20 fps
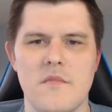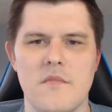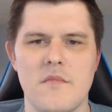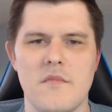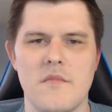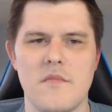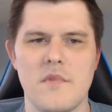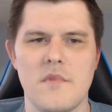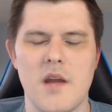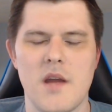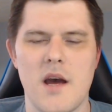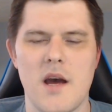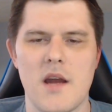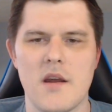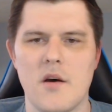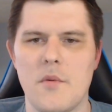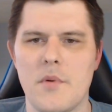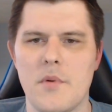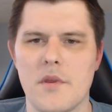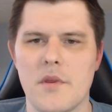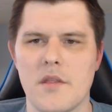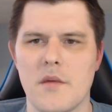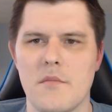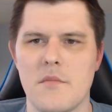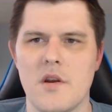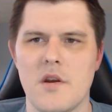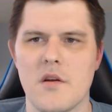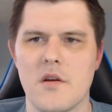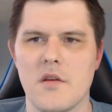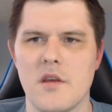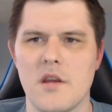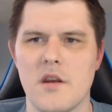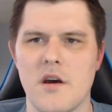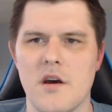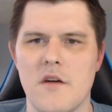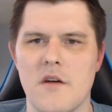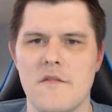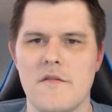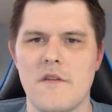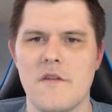not helping them nearly
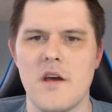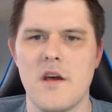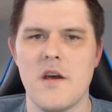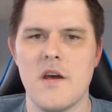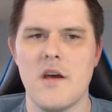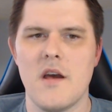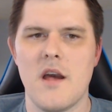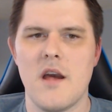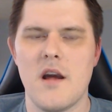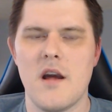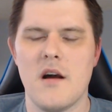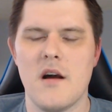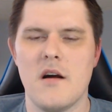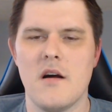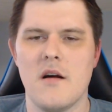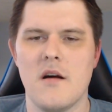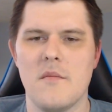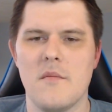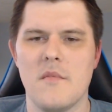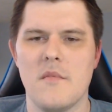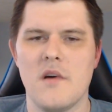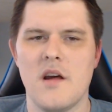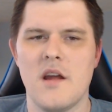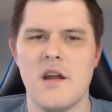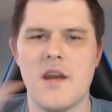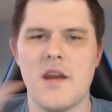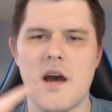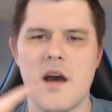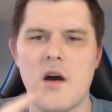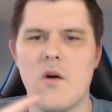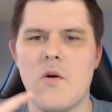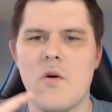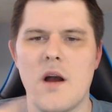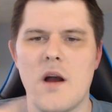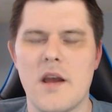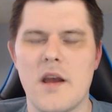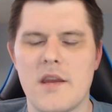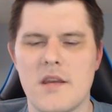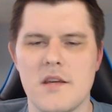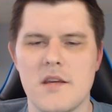enough. And now I
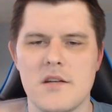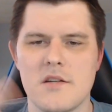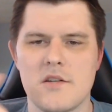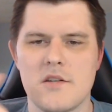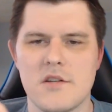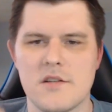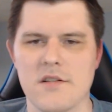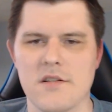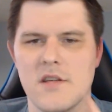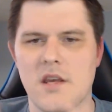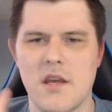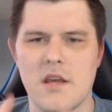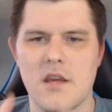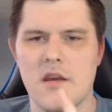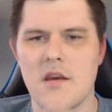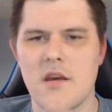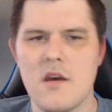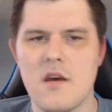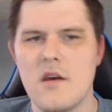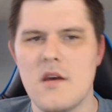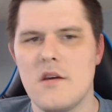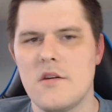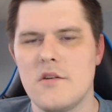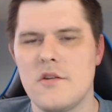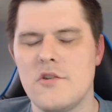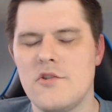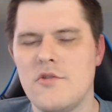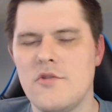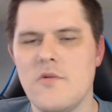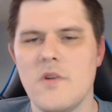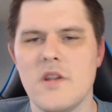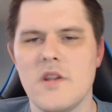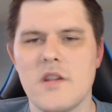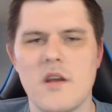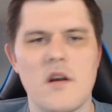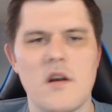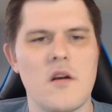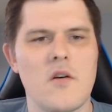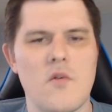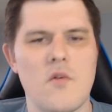can just like shoot in
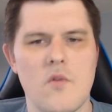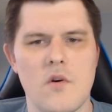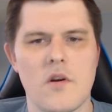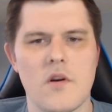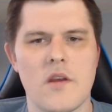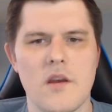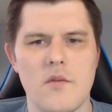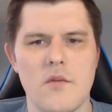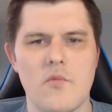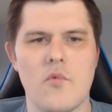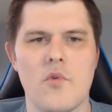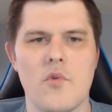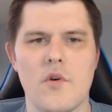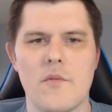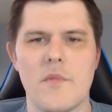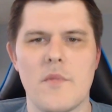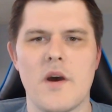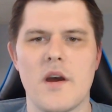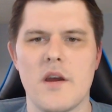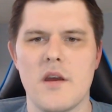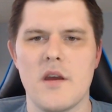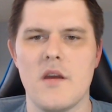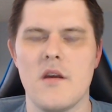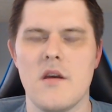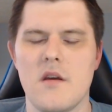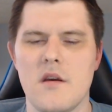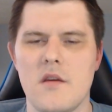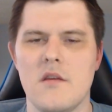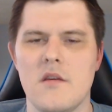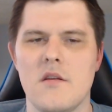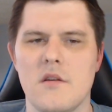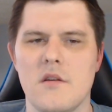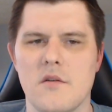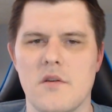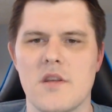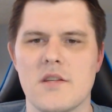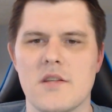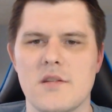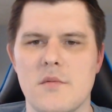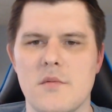there or get one of my, you know,
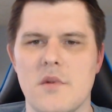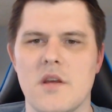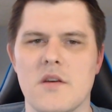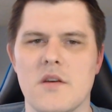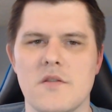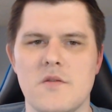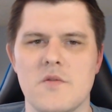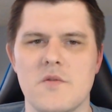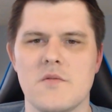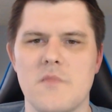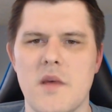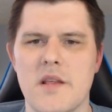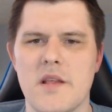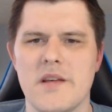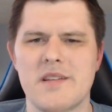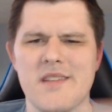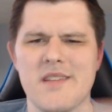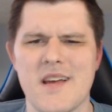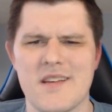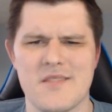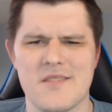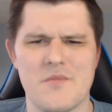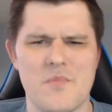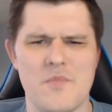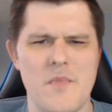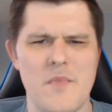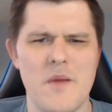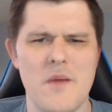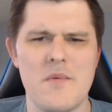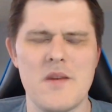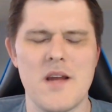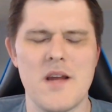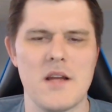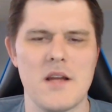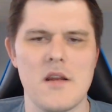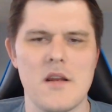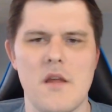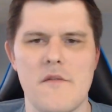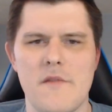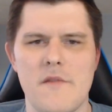get somebody else whose melee attacks are maybe
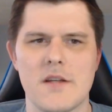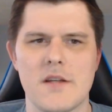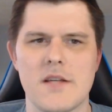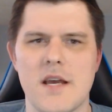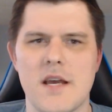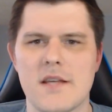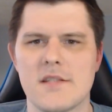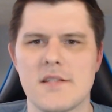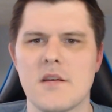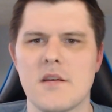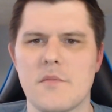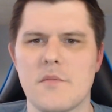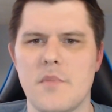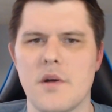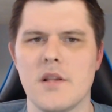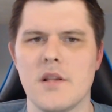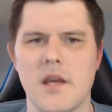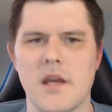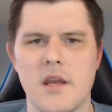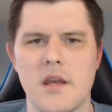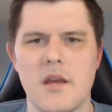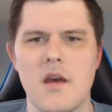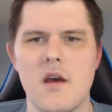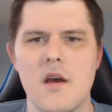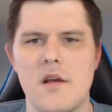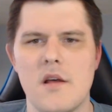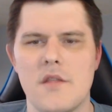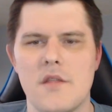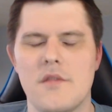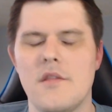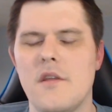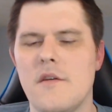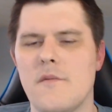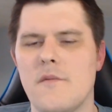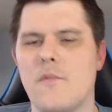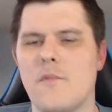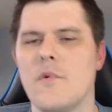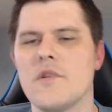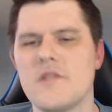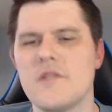not fantastic, but like if
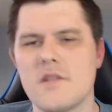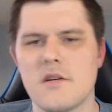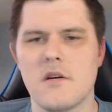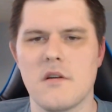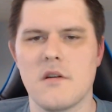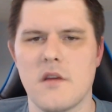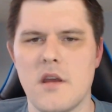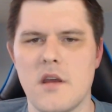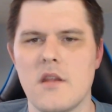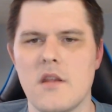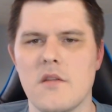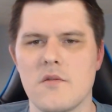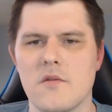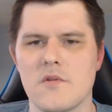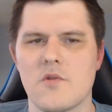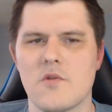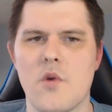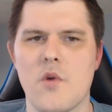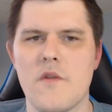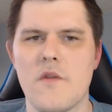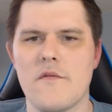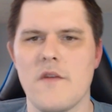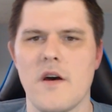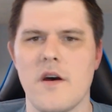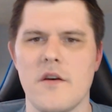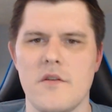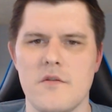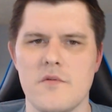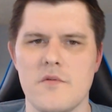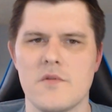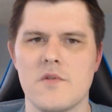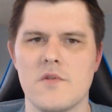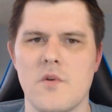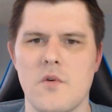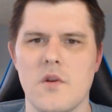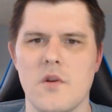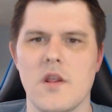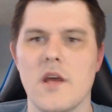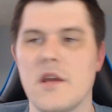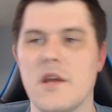once they're getting those crit values, or
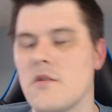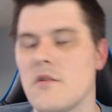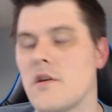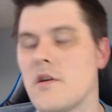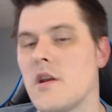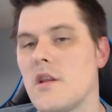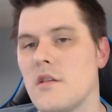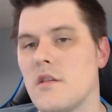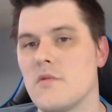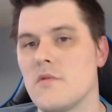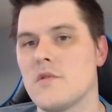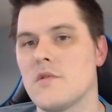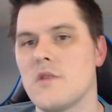like you're getting those